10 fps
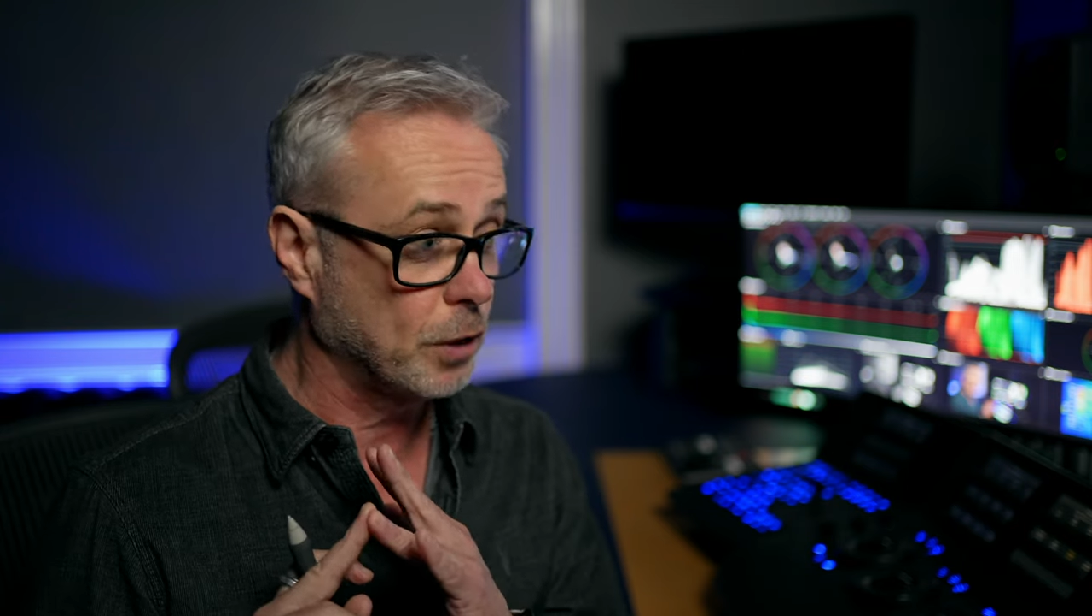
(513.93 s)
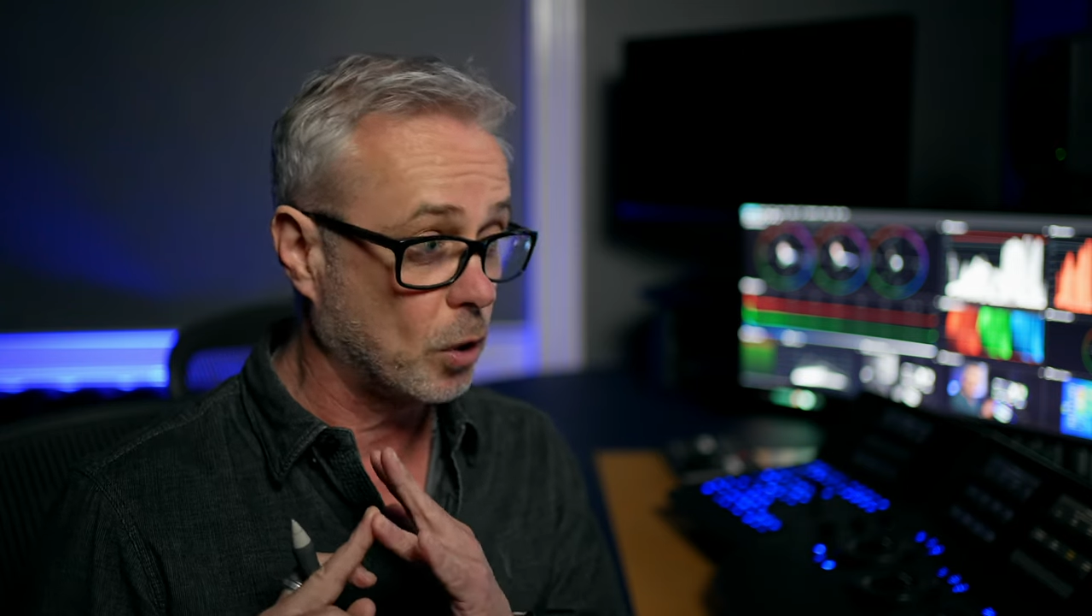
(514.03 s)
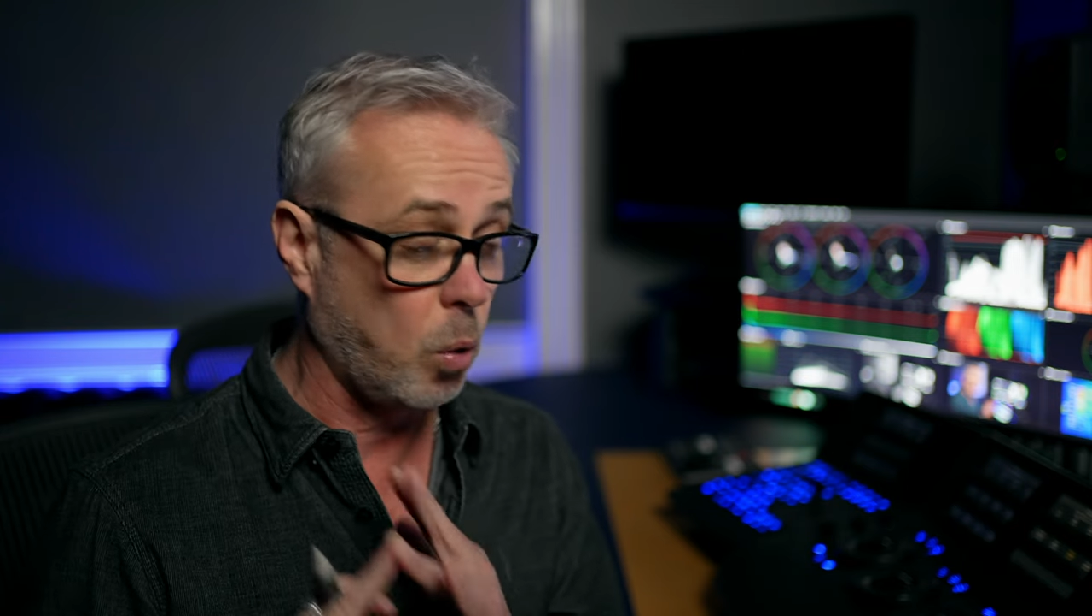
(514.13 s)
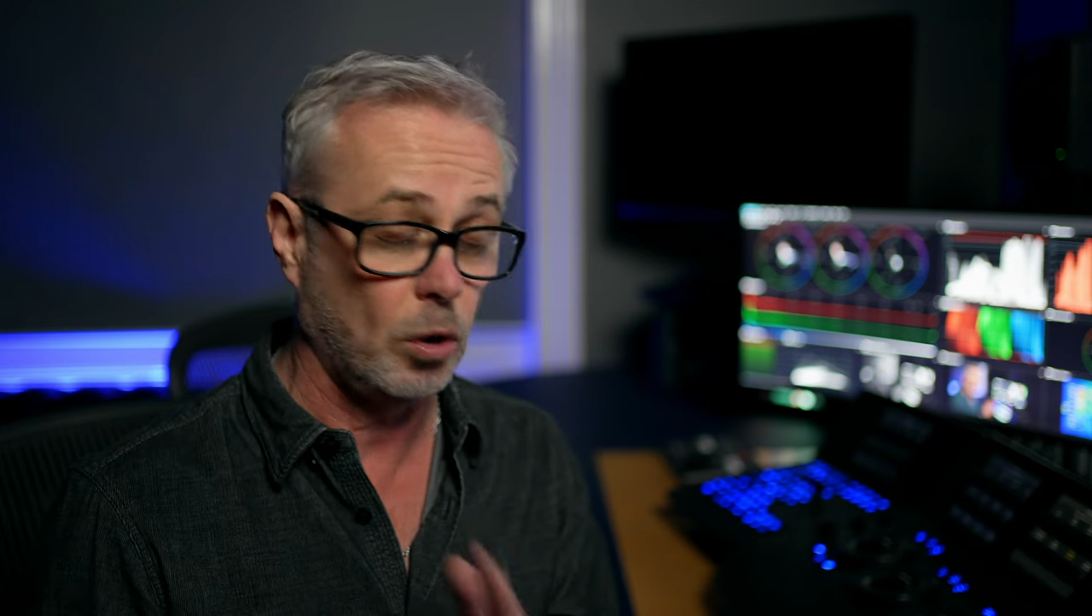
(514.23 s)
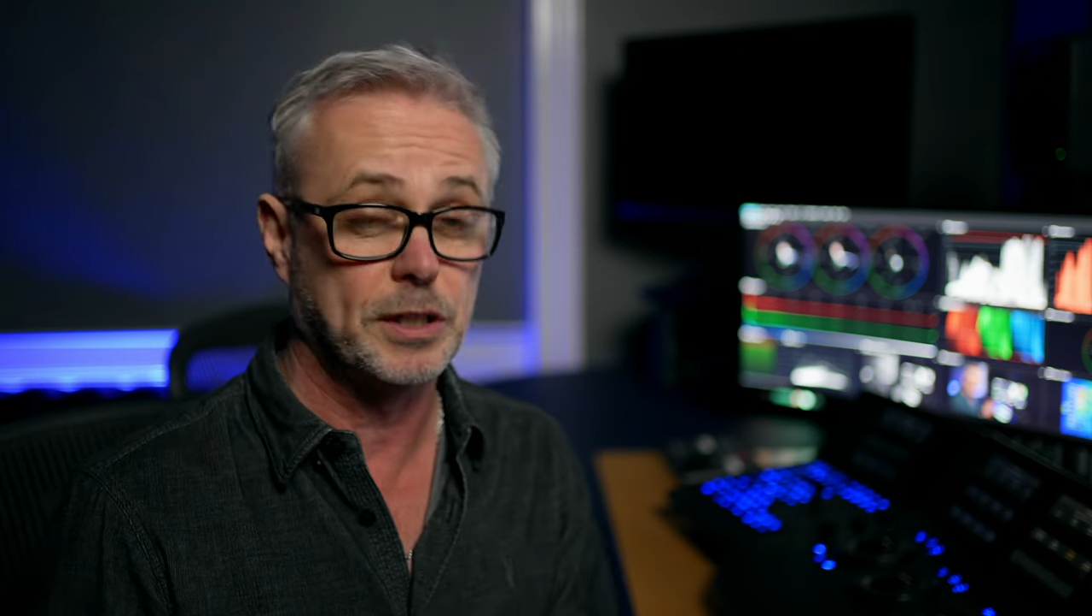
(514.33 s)
the
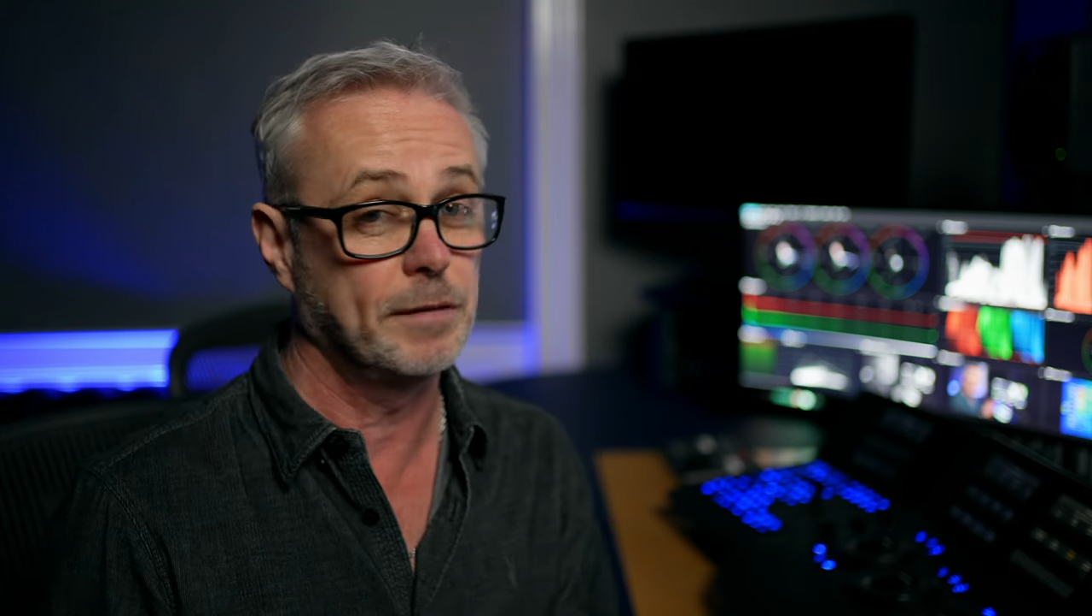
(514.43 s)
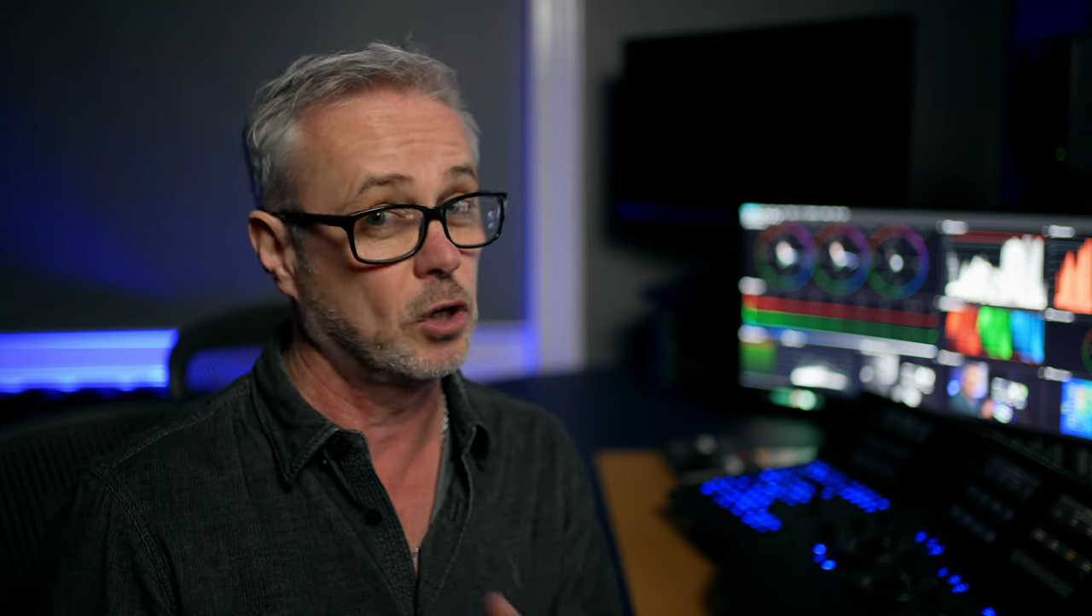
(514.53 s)
quality of the